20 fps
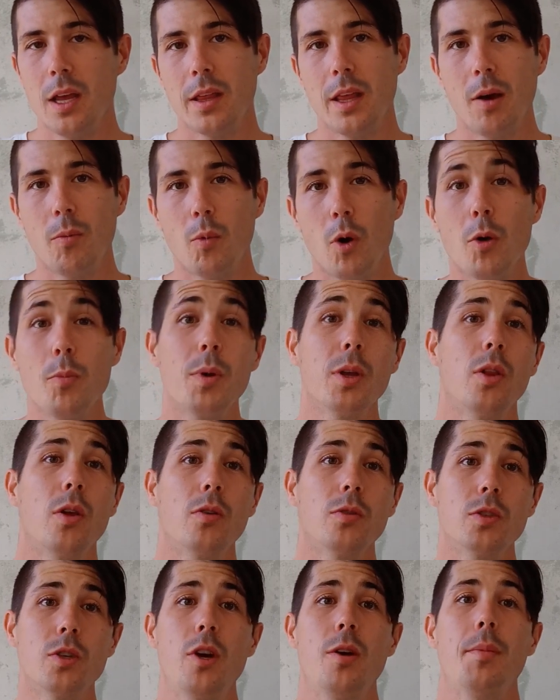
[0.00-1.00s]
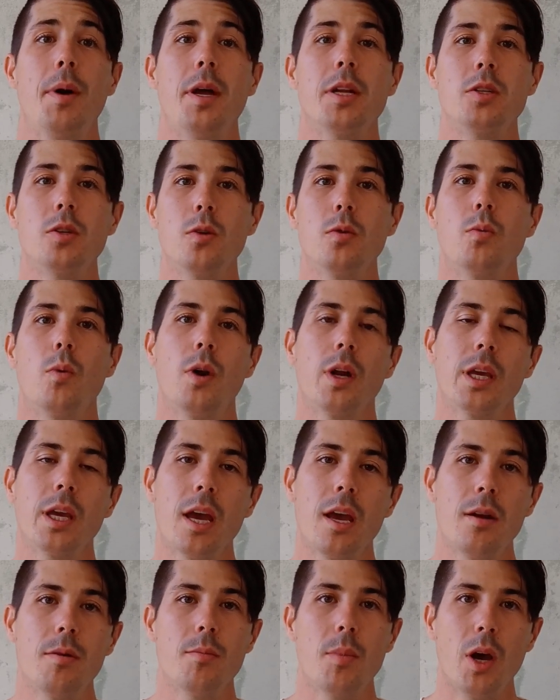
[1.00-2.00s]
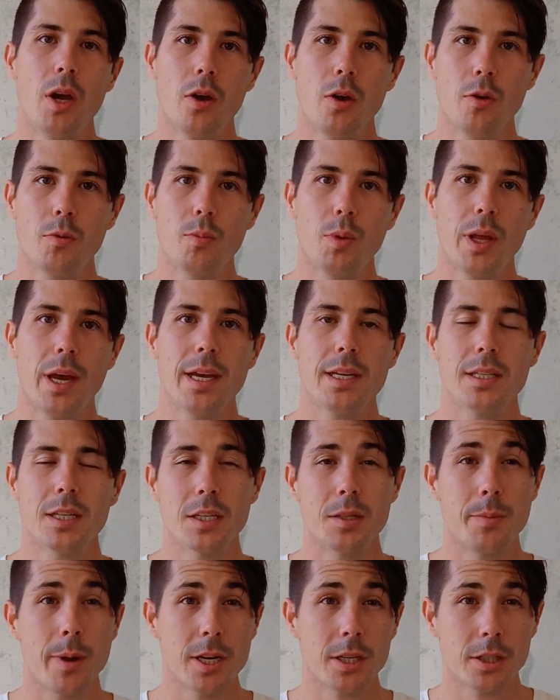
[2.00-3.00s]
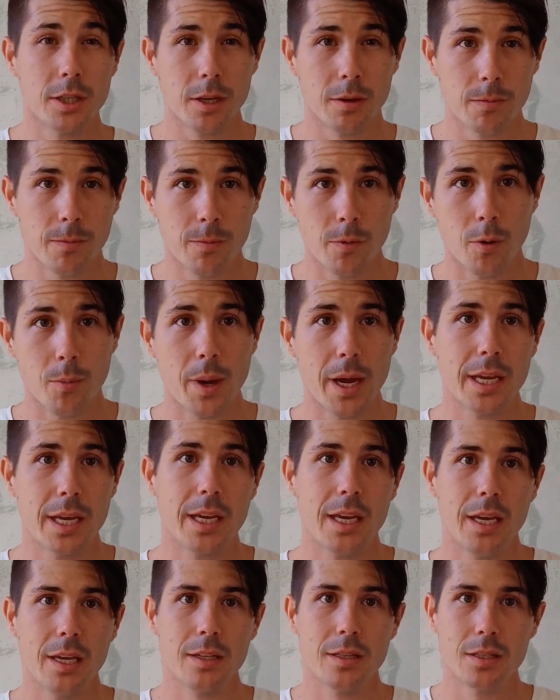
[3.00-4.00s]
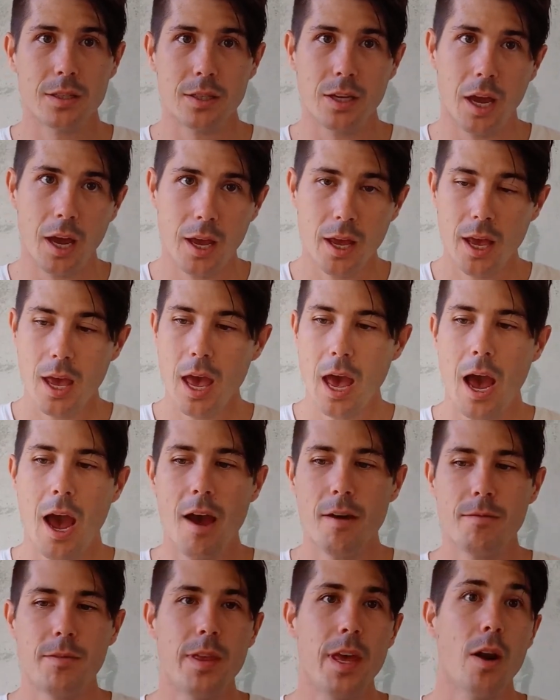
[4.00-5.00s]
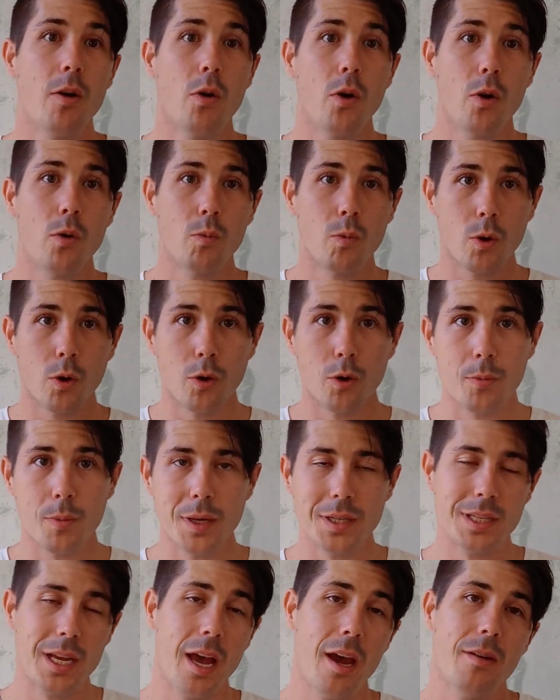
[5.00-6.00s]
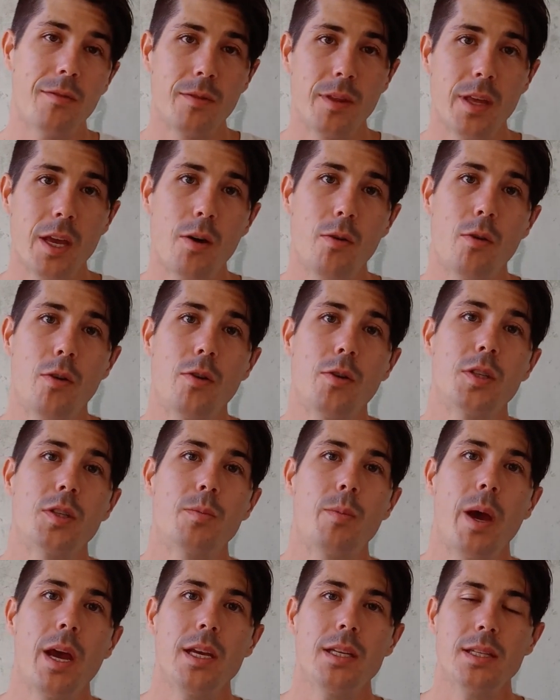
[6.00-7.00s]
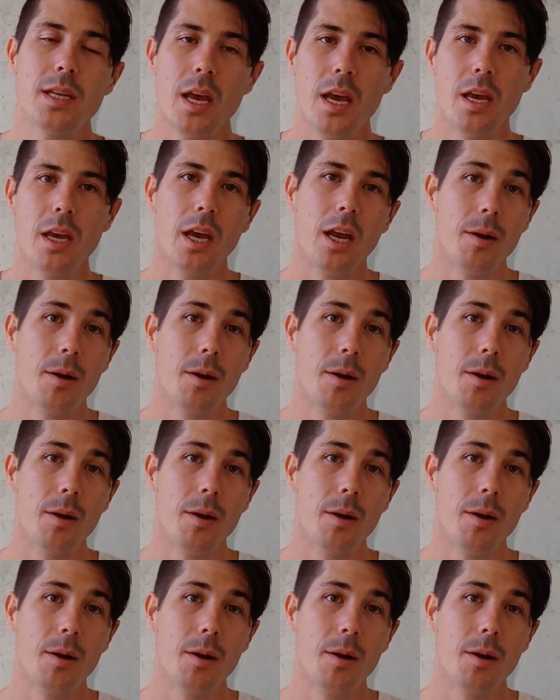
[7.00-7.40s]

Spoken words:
That won't be long term. I do want to get my own place, especially for my kids to have their own room and to have their own space.